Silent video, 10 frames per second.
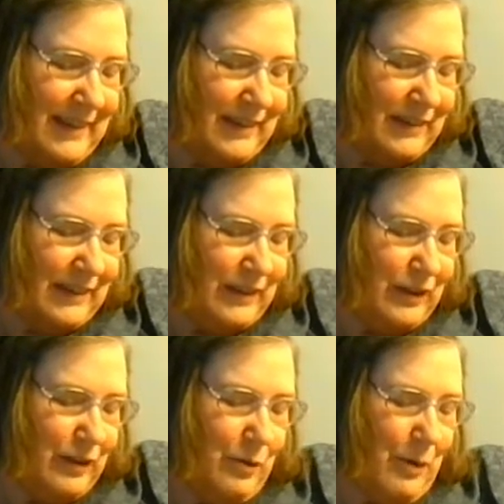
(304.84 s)
there's a
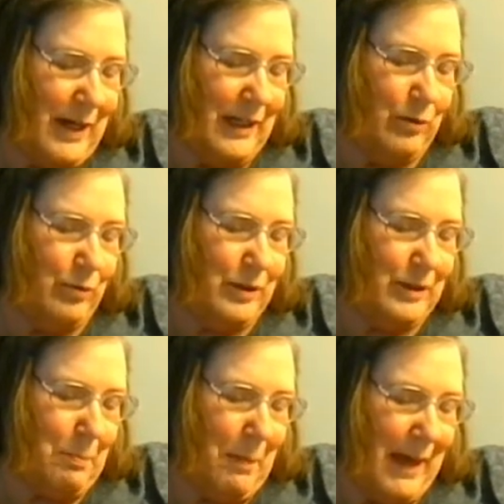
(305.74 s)

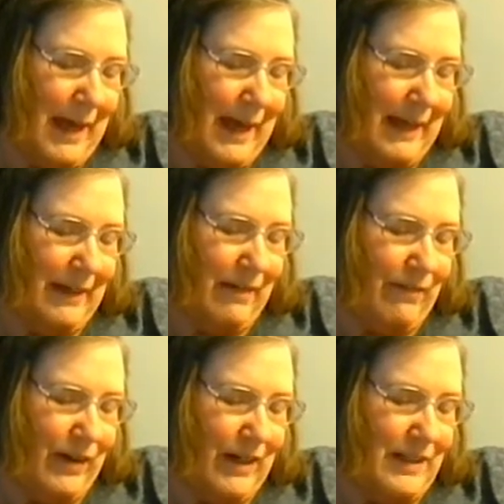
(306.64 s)
2-ounce bag
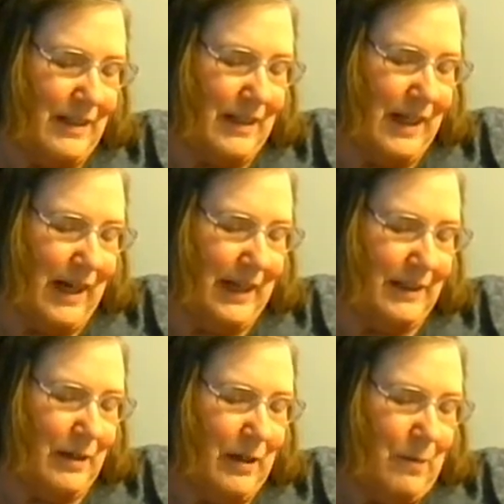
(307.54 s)
of undyed